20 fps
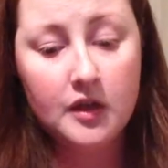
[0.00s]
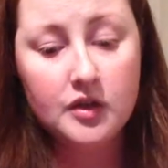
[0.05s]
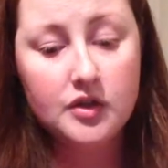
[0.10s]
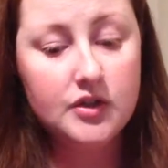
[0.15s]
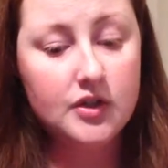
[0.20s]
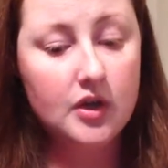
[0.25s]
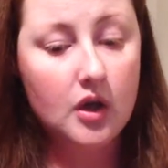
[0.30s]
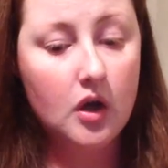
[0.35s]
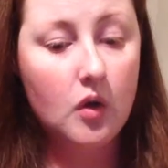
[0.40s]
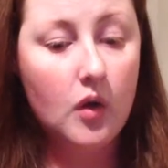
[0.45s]

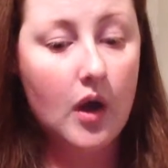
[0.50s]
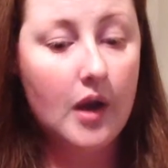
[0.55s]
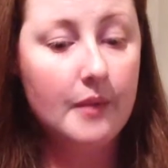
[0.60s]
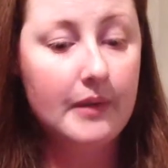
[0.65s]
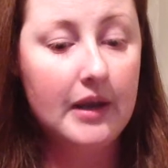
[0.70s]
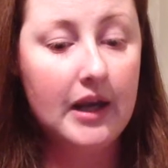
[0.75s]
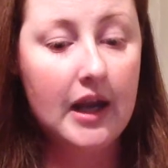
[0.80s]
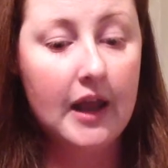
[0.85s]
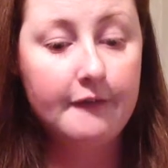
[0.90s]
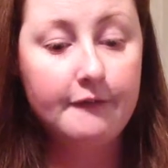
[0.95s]
So, I
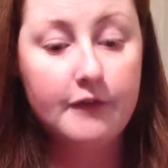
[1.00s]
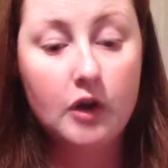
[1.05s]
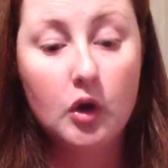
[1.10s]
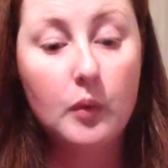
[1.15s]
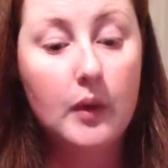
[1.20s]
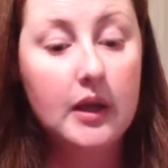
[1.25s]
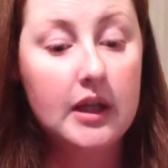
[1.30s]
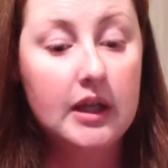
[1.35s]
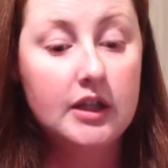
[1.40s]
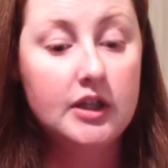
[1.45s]
mean, if you're
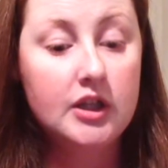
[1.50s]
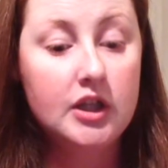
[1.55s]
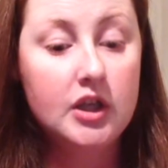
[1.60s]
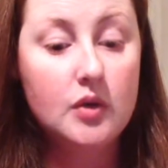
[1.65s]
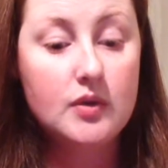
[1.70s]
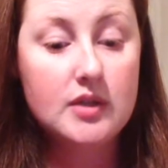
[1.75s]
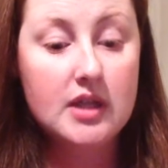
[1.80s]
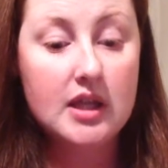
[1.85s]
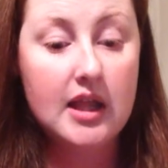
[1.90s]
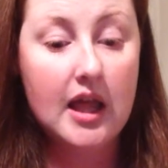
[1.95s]
willing to
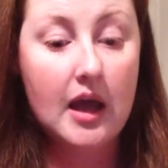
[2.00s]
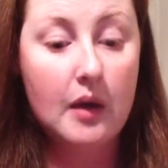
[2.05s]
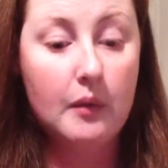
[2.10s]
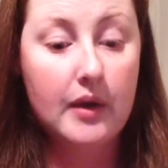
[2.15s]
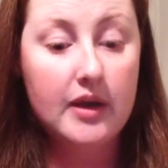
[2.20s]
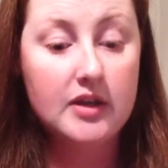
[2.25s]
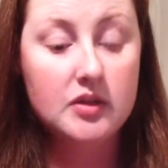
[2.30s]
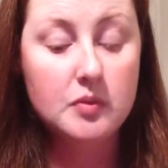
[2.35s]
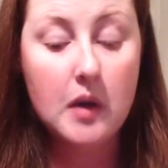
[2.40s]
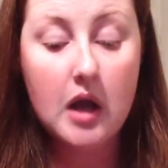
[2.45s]
use it that
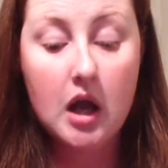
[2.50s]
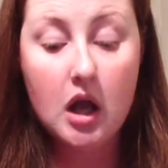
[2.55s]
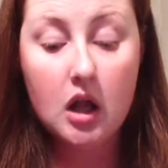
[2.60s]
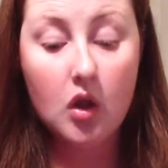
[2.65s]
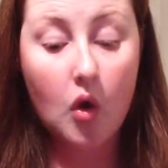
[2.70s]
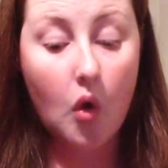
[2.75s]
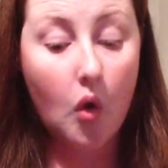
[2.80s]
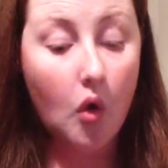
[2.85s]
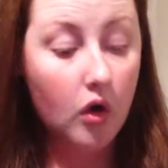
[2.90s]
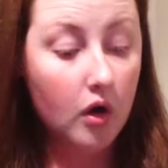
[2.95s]
way as
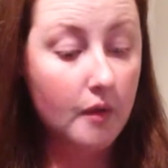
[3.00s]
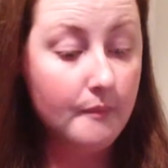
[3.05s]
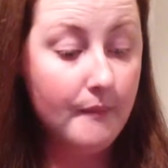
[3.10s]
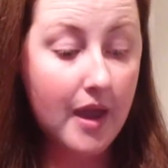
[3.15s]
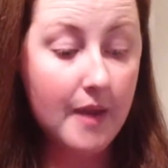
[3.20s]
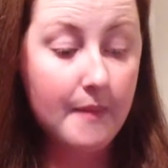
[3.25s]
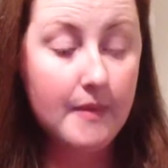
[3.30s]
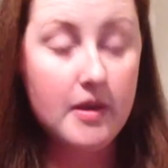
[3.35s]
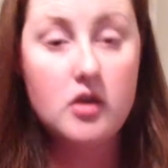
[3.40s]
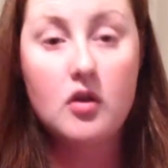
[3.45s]
well, or
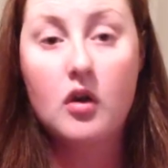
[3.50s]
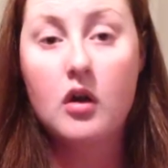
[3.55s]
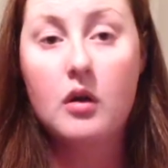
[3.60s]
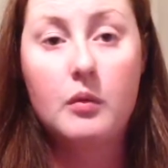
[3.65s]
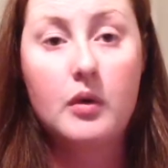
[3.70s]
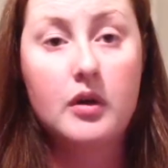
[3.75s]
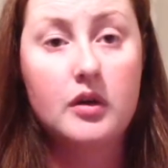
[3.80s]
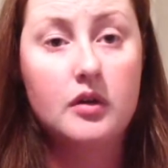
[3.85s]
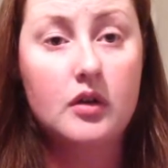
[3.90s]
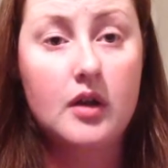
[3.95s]
maybe your
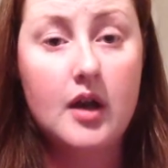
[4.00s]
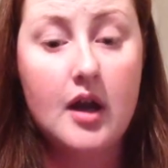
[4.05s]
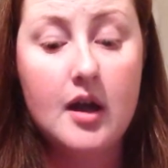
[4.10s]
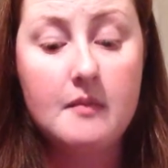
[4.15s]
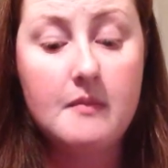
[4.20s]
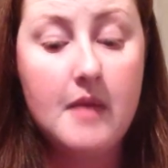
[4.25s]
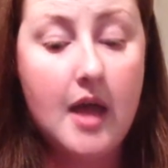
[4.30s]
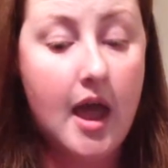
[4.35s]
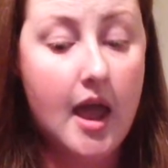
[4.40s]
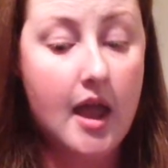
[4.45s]
one will
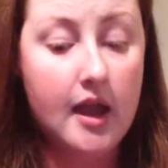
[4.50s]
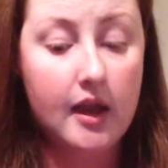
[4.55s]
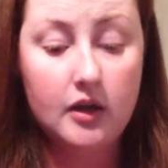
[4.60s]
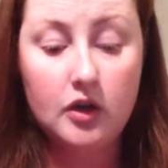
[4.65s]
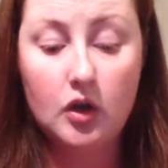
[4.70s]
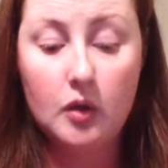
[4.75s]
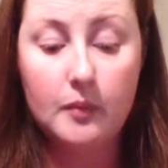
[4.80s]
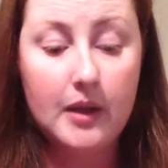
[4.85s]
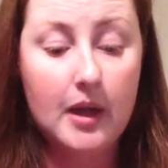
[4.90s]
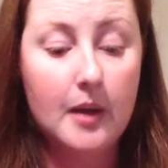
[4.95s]
come and
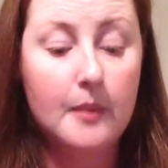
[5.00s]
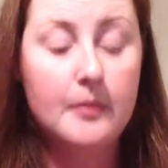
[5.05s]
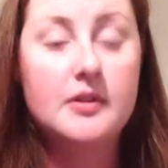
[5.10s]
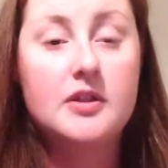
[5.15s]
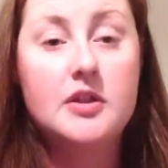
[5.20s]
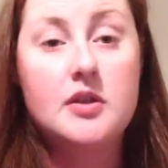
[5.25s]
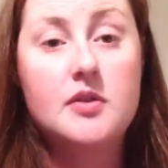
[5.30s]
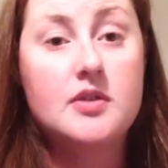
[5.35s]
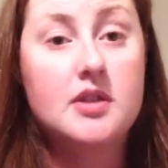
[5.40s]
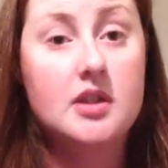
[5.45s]
you'll be able
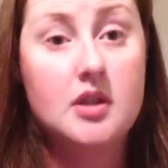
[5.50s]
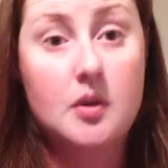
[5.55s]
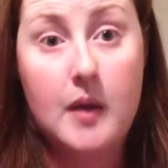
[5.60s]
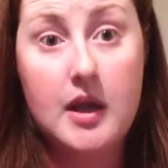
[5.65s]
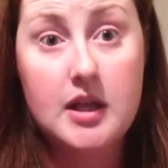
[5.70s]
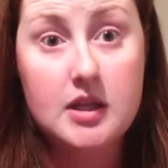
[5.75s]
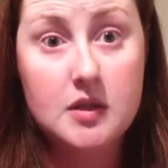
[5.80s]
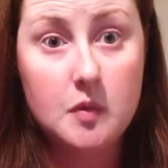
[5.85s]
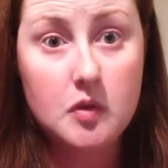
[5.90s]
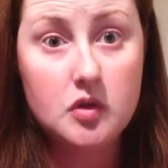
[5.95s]
to use it the
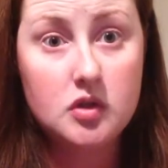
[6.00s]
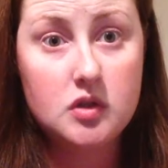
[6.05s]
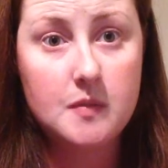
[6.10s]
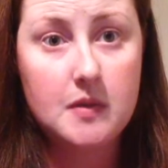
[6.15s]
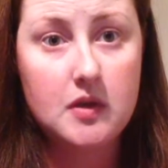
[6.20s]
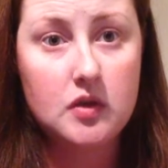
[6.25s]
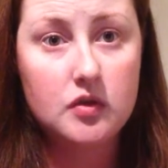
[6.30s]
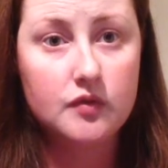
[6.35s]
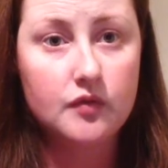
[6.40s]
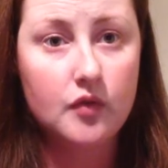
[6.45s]
way it's supposed to
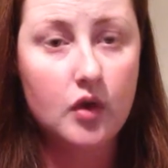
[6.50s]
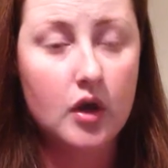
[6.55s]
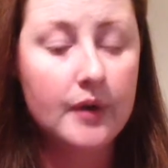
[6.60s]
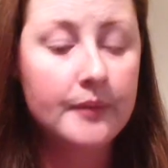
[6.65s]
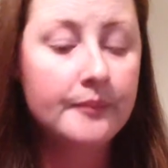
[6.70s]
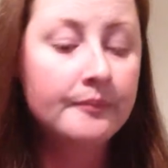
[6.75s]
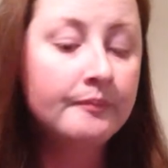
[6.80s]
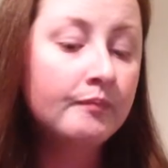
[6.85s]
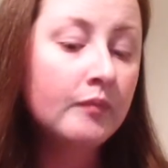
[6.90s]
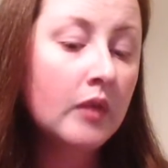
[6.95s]
be used for.
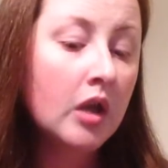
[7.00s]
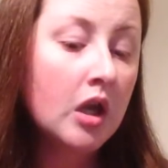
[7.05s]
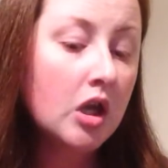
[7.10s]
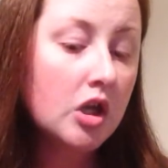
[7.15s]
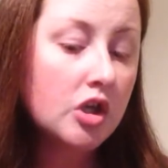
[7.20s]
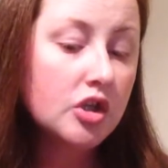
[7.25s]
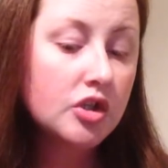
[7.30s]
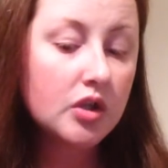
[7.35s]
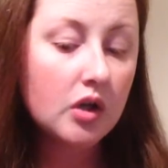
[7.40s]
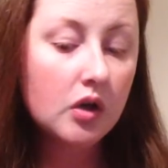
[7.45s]

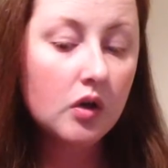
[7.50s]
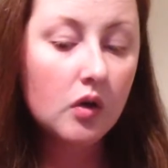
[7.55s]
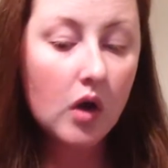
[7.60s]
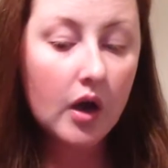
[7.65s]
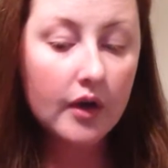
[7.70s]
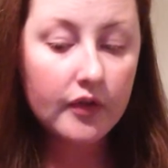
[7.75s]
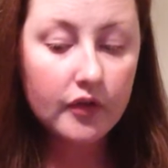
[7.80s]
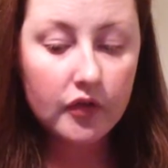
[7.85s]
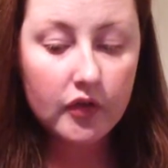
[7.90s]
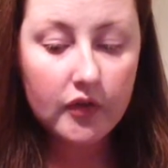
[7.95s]
So,
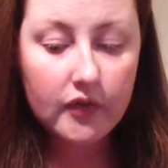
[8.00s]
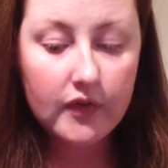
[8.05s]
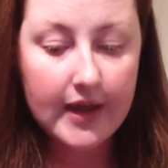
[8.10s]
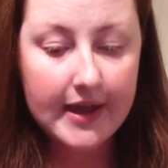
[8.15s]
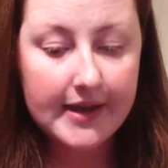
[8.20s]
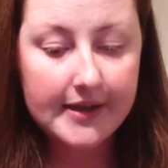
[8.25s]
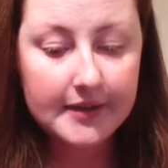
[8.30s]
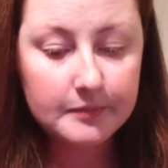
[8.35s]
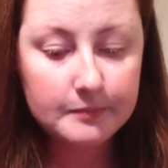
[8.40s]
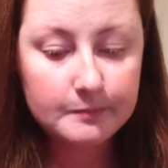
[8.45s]
other than
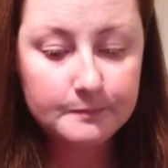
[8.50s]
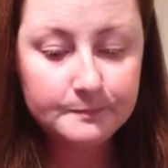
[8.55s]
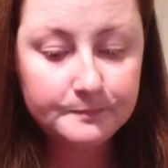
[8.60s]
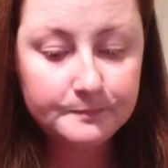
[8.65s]
that,